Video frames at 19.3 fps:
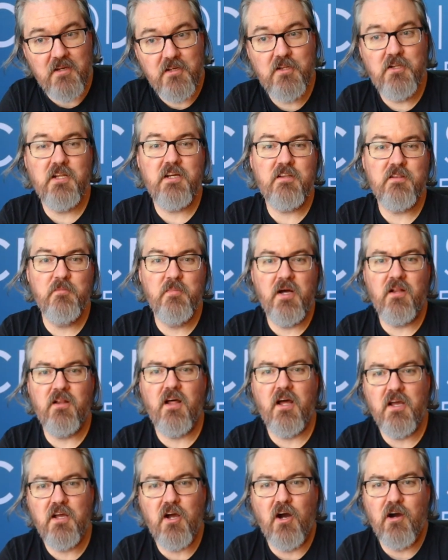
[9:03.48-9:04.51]
and click the bell
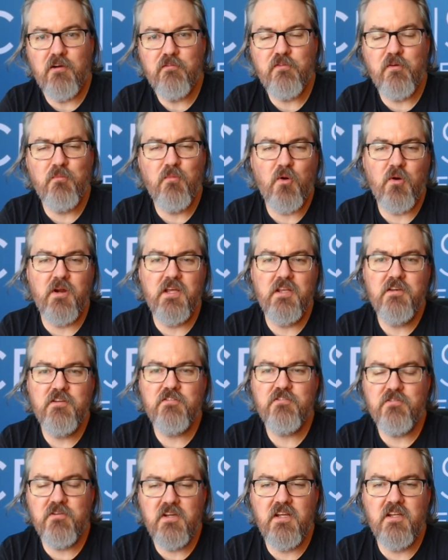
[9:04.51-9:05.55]
icon for more
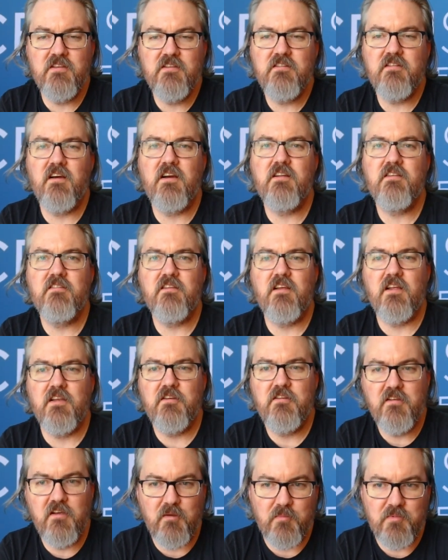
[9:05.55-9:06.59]
industry insights
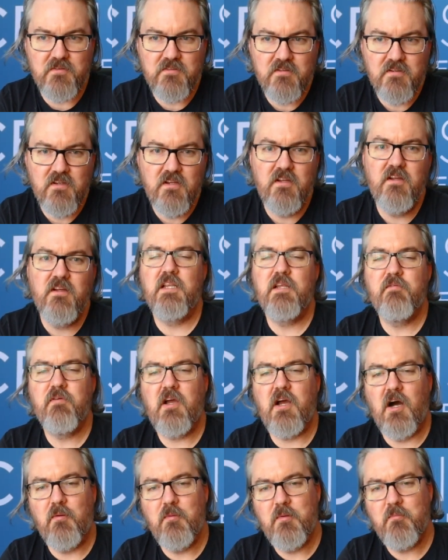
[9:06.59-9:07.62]
and tips. Leave a
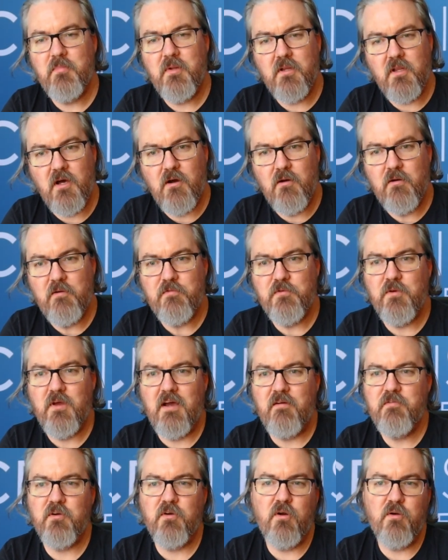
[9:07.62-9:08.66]
comment below if you
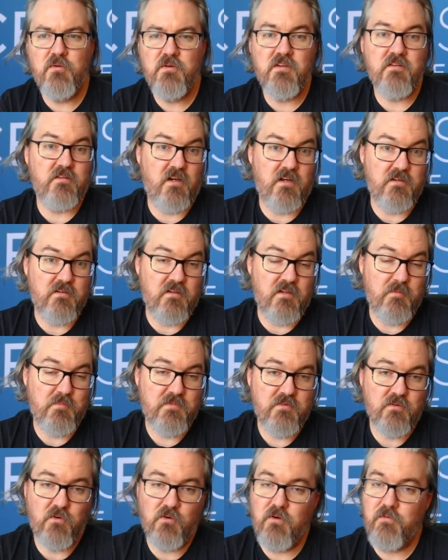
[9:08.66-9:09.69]
have your own design
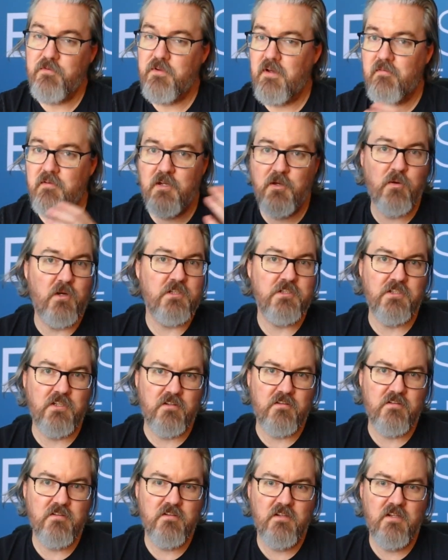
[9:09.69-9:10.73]
tips or if you have any
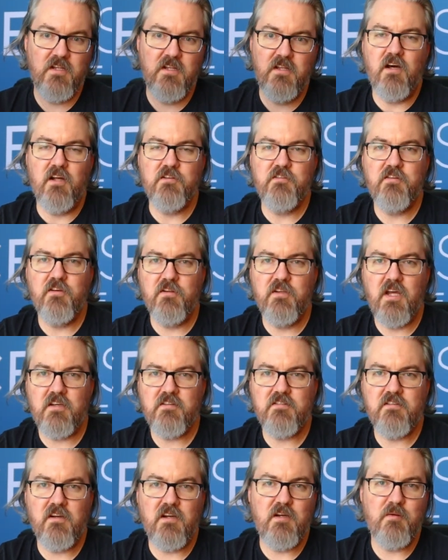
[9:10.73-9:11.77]
questions. Until
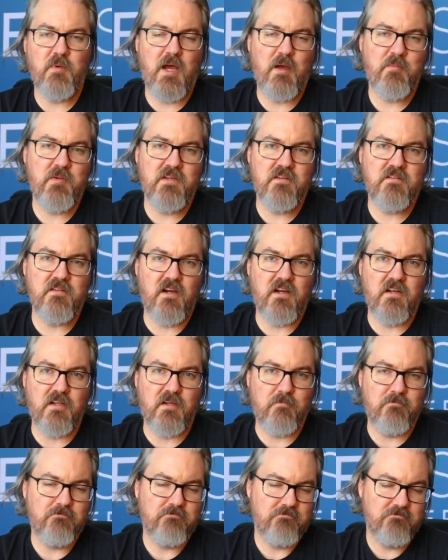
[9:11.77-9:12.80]
next time, happy designing.